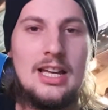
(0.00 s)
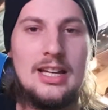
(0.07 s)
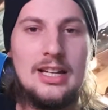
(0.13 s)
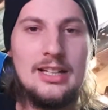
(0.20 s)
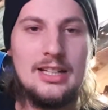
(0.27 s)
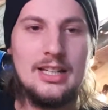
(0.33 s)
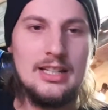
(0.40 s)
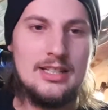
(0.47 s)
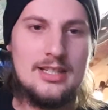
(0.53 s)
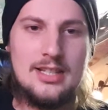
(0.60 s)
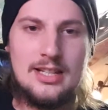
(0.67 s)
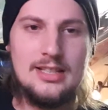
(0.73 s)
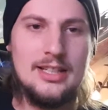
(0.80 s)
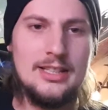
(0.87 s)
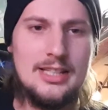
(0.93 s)
And he
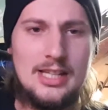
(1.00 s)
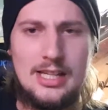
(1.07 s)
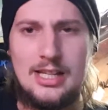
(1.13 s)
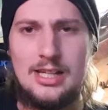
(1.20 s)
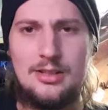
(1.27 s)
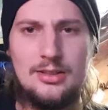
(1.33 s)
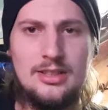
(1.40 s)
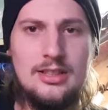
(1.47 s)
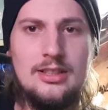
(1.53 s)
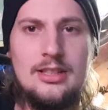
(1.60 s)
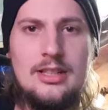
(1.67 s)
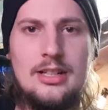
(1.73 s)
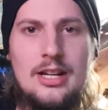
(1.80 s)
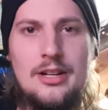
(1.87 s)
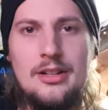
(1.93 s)
says, like,
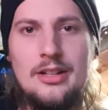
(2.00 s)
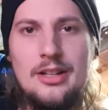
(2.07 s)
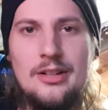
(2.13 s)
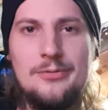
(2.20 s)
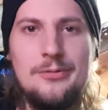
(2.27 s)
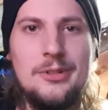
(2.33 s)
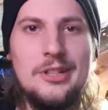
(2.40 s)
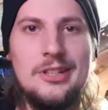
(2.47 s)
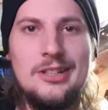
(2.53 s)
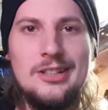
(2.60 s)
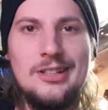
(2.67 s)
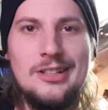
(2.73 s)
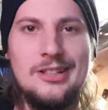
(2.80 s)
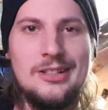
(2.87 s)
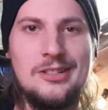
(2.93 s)
yeah, every
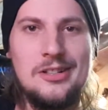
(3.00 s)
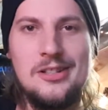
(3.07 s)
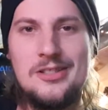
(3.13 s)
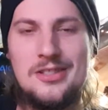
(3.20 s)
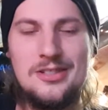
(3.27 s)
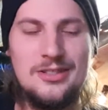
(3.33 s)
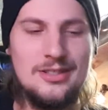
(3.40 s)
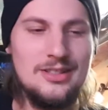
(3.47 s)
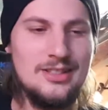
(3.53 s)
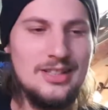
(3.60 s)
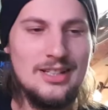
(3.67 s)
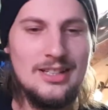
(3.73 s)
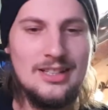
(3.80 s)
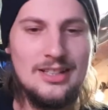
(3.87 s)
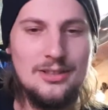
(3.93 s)

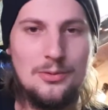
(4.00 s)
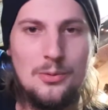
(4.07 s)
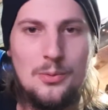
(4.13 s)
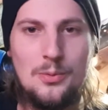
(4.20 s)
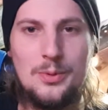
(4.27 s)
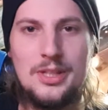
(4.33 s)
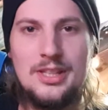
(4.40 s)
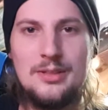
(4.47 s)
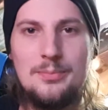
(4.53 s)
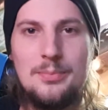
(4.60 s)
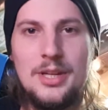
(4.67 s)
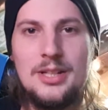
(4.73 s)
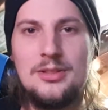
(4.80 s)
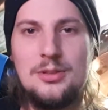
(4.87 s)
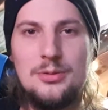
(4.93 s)
concert, we
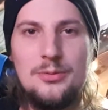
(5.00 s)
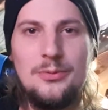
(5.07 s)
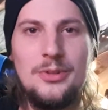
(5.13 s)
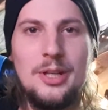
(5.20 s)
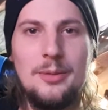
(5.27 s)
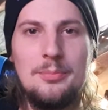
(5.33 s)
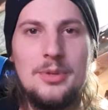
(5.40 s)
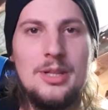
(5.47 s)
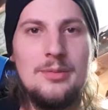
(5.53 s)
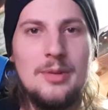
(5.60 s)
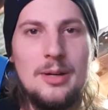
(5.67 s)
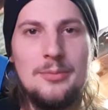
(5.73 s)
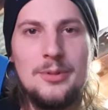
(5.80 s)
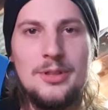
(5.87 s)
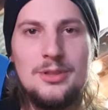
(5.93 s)
pick two VIP
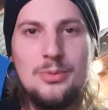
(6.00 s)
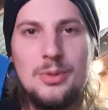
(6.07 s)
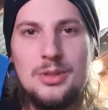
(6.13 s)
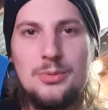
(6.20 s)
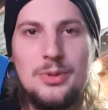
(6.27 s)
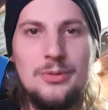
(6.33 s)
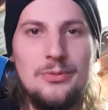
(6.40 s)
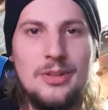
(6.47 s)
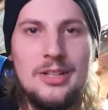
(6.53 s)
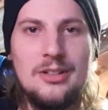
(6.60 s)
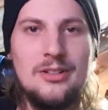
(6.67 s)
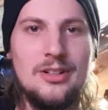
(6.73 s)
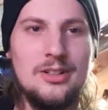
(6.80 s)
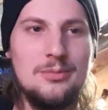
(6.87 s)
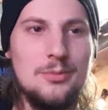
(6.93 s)
members, which we
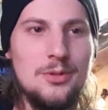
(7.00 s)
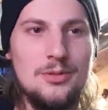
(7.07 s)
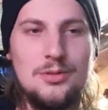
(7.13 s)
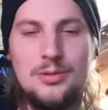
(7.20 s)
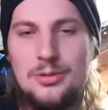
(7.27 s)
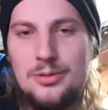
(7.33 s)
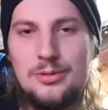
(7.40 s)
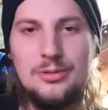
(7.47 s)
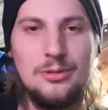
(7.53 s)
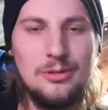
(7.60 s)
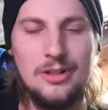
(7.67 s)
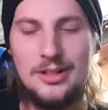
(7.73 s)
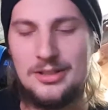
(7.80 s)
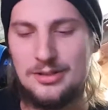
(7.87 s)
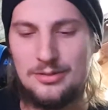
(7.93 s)
think are the most cool
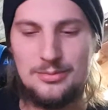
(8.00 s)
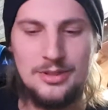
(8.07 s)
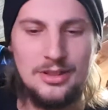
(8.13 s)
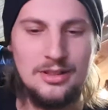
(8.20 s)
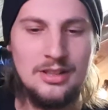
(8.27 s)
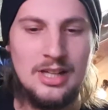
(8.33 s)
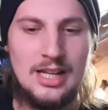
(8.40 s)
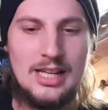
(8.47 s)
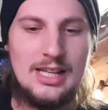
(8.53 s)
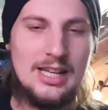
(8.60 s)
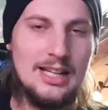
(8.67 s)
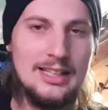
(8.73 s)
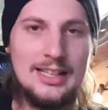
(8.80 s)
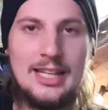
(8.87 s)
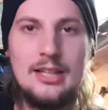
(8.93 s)
or awesome, you know,
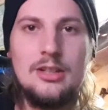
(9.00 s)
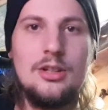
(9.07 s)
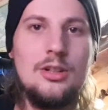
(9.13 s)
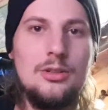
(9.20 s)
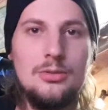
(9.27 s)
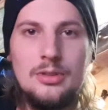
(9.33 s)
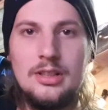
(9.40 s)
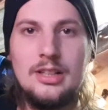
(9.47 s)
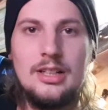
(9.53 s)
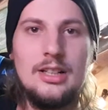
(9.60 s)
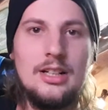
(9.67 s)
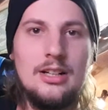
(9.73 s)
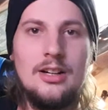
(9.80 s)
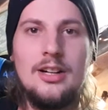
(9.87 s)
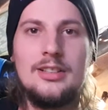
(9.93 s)
and they can go
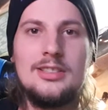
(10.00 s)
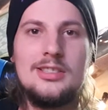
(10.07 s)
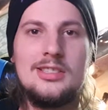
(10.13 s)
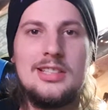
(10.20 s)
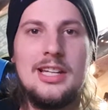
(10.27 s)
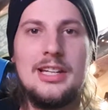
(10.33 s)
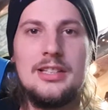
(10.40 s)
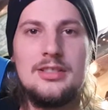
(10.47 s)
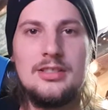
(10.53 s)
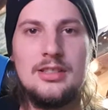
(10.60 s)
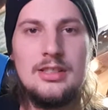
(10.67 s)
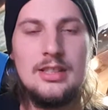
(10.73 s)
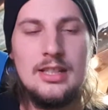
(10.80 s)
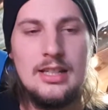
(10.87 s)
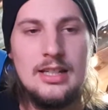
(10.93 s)
on the stage
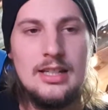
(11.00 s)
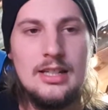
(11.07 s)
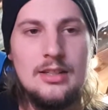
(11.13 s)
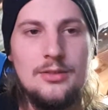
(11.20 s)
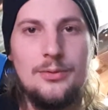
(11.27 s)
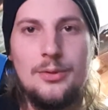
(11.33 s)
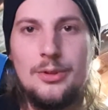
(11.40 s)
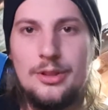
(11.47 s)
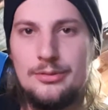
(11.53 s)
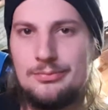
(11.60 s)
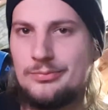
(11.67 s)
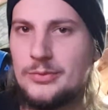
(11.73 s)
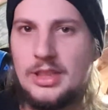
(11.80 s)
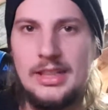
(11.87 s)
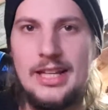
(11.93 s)
for
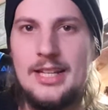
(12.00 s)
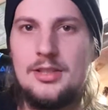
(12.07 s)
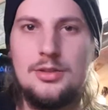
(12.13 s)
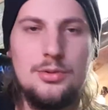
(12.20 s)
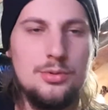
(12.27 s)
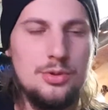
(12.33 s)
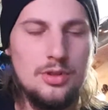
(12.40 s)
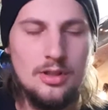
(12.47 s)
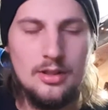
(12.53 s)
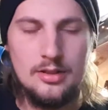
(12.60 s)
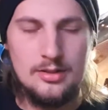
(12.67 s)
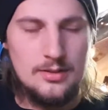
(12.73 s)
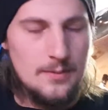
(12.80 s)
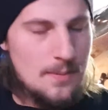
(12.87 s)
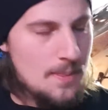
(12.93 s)
the last two
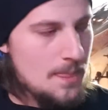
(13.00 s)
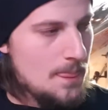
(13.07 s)
songs.